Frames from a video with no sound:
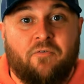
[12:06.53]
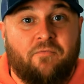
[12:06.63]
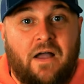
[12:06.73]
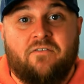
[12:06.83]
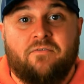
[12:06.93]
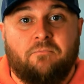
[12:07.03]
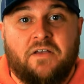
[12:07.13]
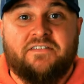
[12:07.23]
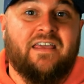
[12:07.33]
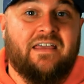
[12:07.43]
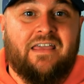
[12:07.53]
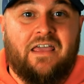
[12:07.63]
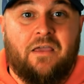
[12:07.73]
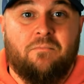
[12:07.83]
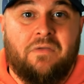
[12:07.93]
5 must-get
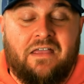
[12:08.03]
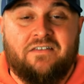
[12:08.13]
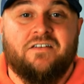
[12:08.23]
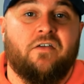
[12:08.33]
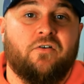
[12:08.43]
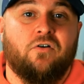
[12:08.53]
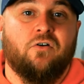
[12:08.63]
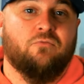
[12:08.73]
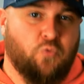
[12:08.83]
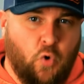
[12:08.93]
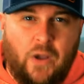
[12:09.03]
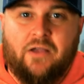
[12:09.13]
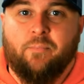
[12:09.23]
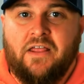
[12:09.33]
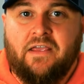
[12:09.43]
game is another
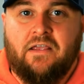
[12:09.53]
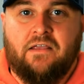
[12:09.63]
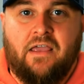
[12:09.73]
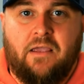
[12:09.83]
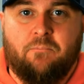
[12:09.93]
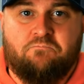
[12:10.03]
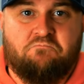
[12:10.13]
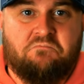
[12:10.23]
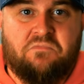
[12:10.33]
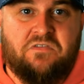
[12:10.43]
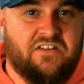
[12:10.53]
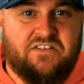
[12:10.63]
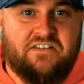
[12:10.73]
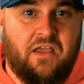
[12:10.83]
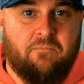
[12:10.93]
quick-playing game, this
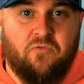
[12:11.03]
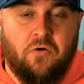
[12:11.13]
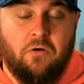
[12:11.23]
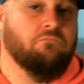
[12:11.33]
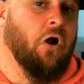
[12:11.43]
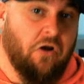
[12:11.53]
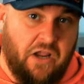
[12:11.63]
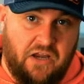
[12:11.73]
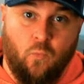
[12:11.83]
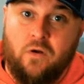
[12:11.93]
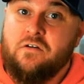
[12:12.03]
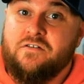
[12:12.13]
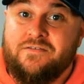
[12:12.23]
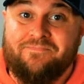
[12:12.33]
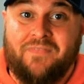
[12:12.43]
time from Arcane
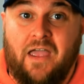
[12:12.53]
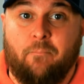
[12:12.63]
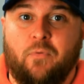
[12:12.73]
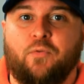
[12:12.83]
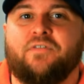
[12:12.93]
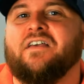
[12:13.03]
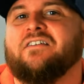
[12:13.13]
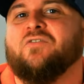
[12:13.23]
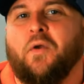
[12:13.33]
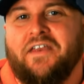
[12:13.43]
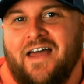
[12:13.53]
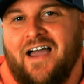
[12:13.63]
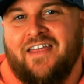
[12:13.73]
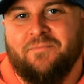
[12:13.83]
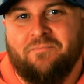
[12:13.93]
Wonders at booth
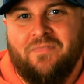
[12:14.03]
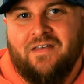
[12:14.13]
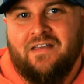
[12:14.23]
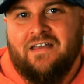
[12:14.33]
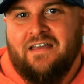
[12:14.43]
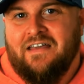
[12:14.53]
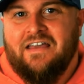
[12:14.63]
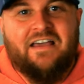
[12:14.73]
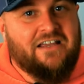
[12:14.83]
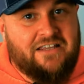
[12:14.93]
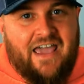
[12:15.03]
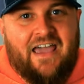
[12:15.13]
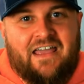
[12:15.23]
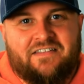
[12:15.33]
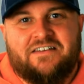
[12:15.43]
629.
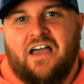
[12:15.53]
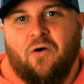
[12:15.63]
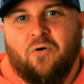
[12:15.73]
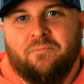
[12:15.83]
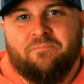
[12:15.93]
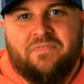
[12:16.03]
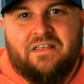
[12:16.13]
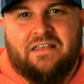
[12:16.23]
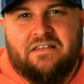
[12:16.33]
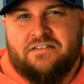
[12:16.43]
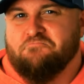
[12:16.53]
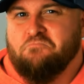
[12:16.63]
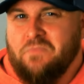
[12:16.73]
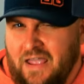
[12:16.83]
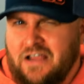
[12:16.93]
Cat and the Tower is
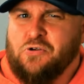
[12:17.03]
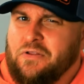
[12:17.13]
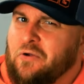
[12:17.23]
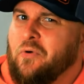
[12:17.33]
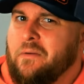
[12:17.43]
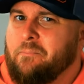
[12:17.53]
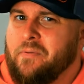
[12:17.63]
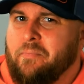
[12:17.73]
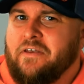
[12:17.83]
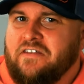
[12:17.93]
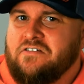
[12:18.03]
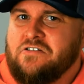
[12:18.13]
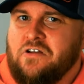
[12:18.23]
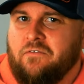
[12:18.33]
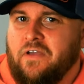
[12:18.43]
actually a
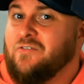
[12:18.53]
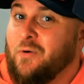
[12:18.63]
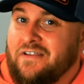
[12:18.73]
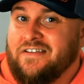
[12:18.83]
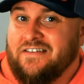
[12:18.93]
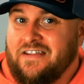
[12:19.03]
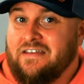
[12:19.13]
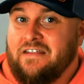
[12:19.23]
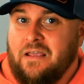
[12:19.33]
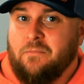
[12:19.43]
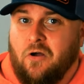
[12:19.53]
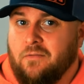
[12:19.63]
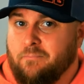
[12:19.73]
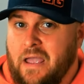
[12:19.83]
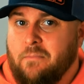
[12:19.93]
re-implementation of a 2016 game
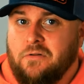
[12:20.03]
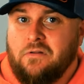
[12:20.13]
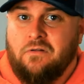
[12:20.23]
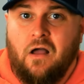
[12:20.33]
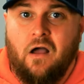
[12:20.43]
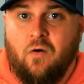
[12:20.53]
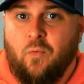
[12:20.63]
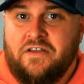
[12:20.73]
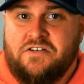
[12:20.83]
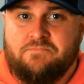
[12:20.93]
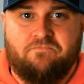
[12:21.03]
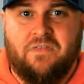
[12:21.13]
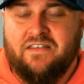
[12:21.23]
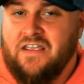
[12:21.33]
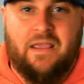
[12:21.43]
called Babel, which
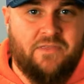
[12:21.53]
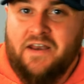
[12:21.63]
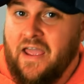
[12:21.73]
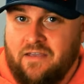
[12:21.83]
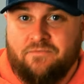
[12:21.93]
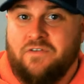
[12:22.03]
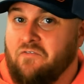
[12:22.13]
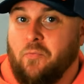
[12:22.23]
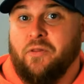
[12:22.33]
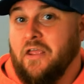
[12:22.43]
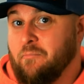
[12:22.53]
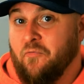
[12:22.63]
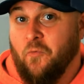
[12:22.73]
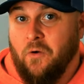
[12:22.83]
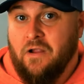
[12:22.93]
is a game that I have never played
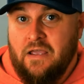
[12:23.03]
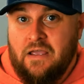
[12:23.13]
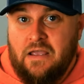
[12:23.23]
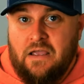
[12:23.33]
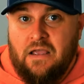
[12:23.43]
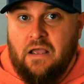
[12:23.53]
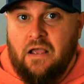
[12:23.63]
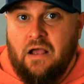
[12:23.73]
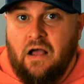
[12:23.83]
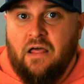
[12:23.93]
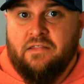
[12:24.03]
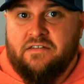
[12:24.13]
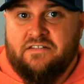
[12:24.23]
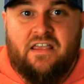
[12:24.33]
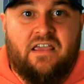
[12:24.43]
before.
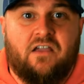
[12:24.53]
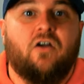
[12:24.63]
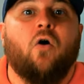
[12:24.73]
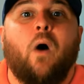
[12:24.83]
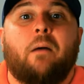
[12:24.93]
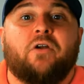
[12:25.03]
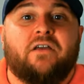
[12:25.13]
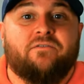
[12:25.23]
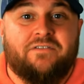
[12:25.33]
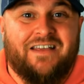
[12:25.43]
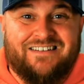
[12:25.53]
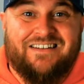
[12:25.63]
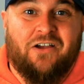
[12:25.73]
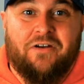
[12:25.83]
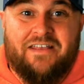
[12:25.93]
This is a cooperative
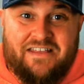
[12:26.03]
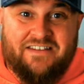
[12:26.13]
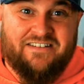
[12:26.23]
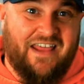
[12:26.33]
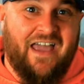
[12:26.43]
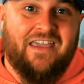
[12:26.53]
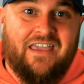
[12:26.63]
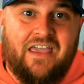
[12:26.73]
dexterity stacking